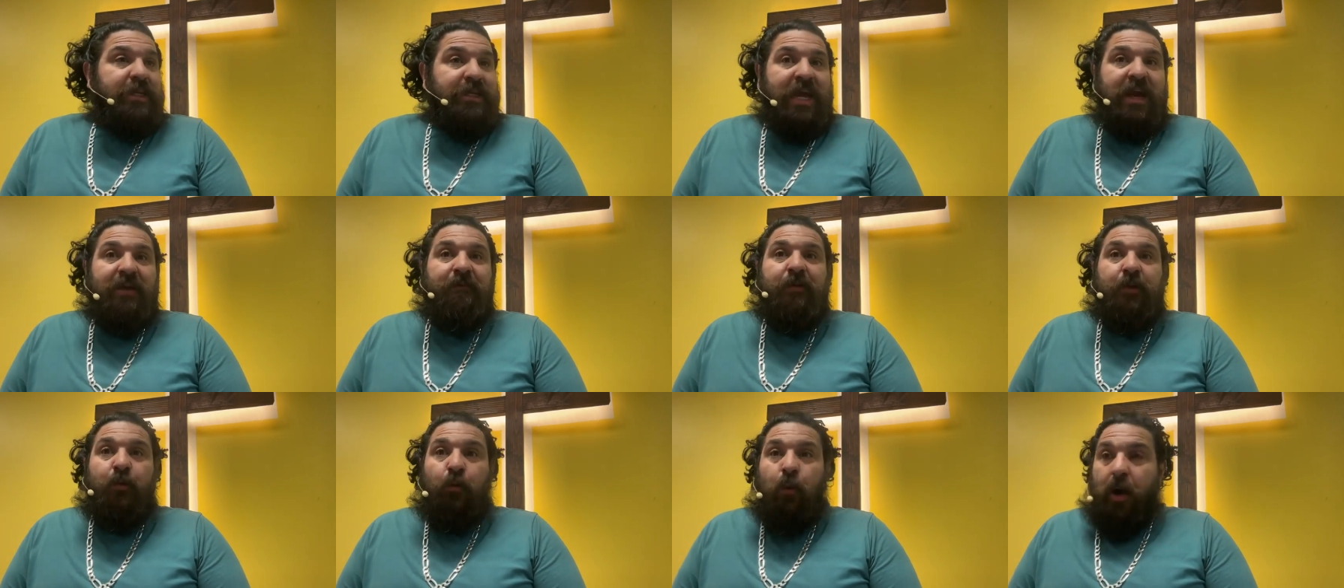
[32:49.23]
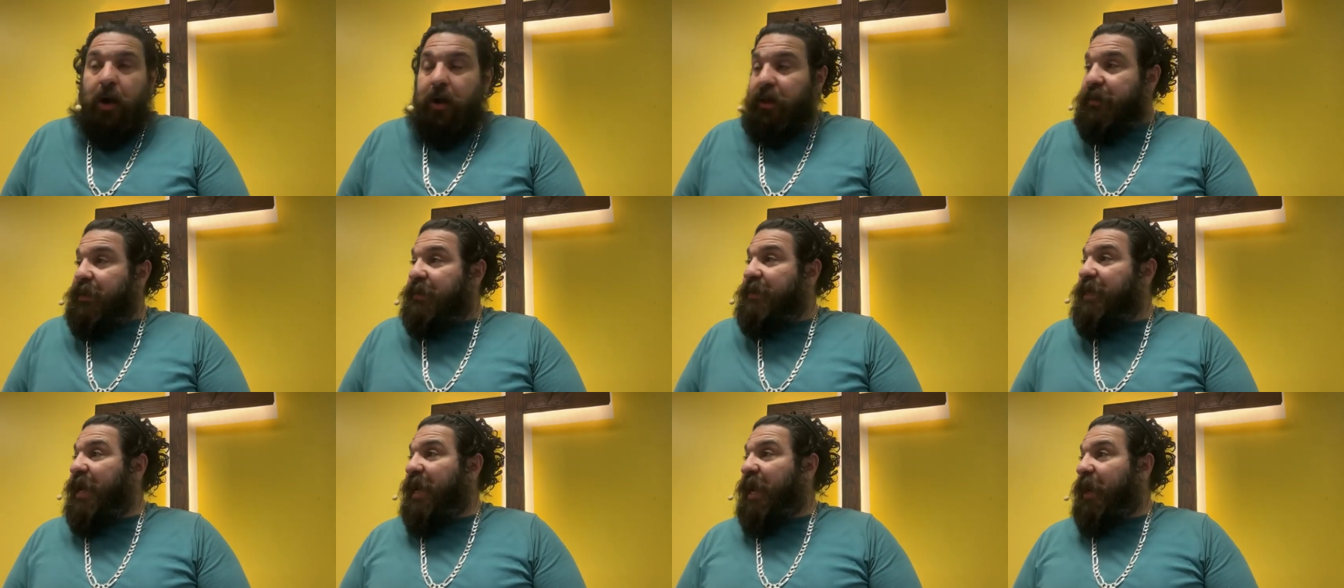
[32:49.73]
David
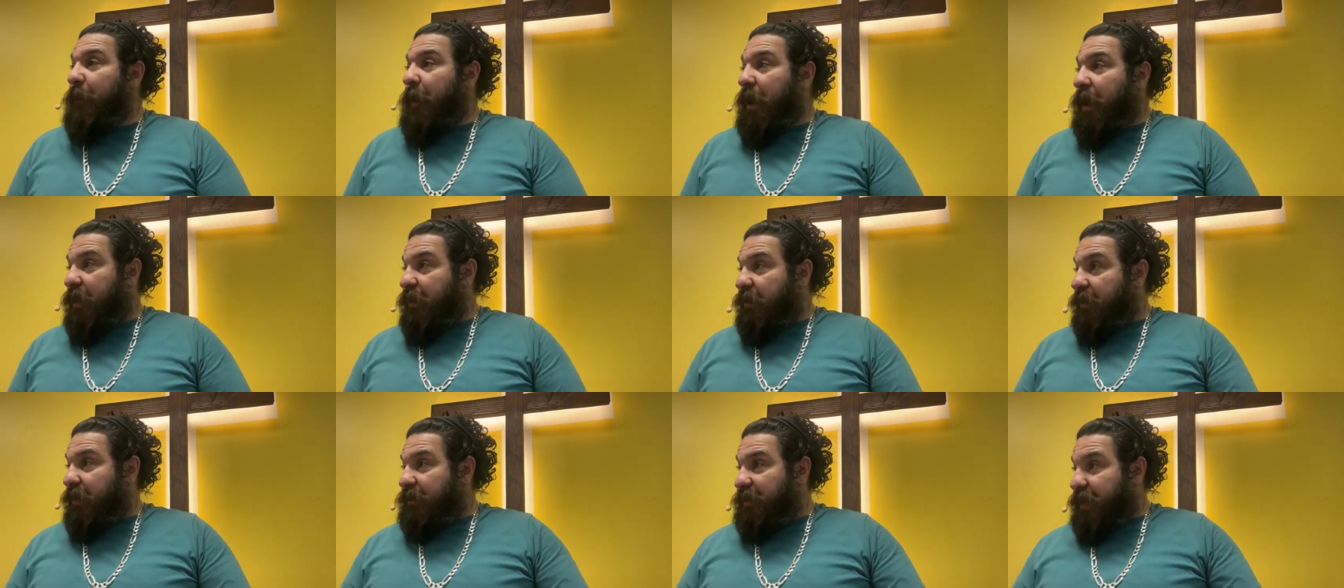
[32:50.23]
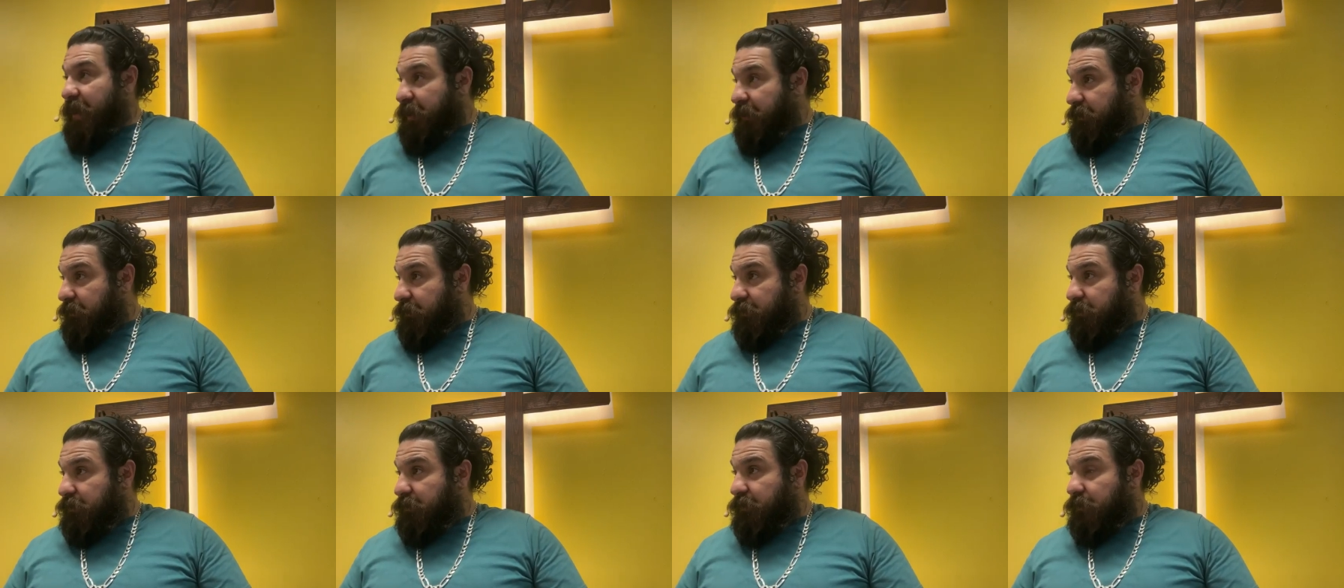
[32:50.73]
wanted to take him out of the
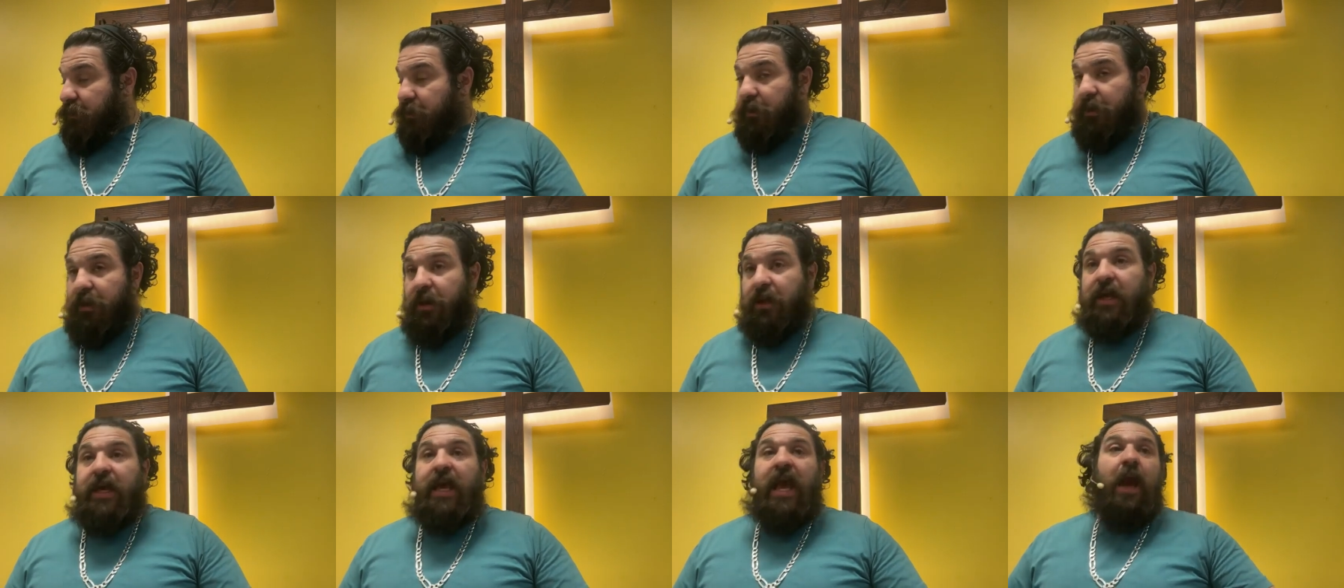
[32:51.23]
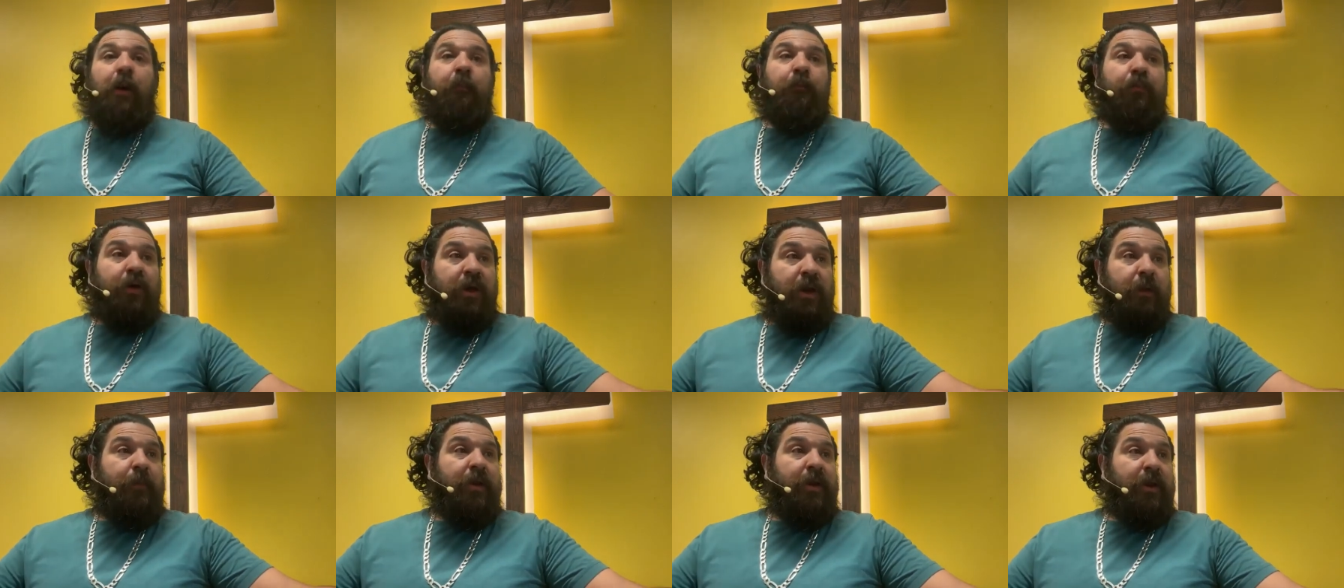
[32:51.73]
tent and
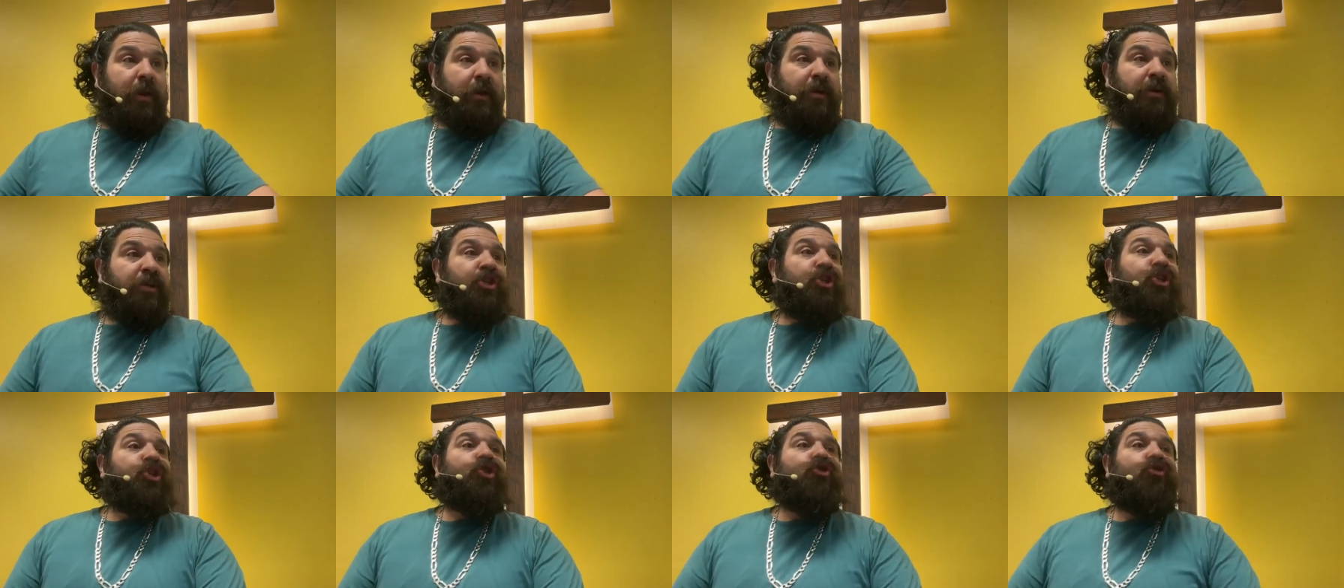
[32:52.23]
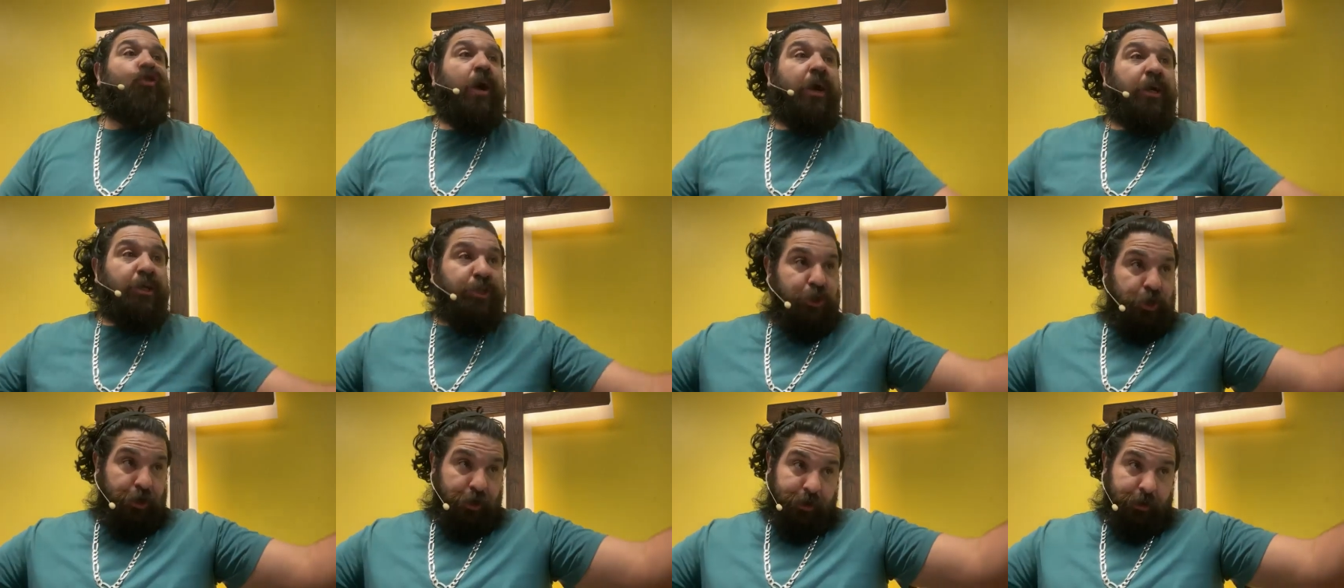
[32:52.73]
put him in a
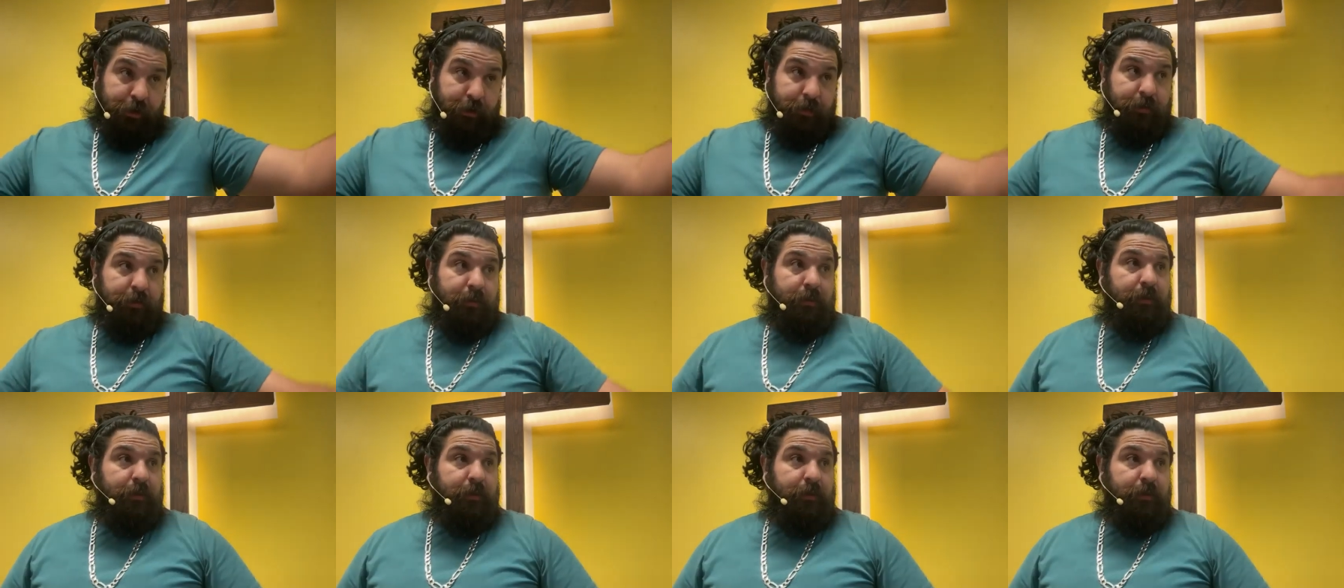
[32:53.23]
structure.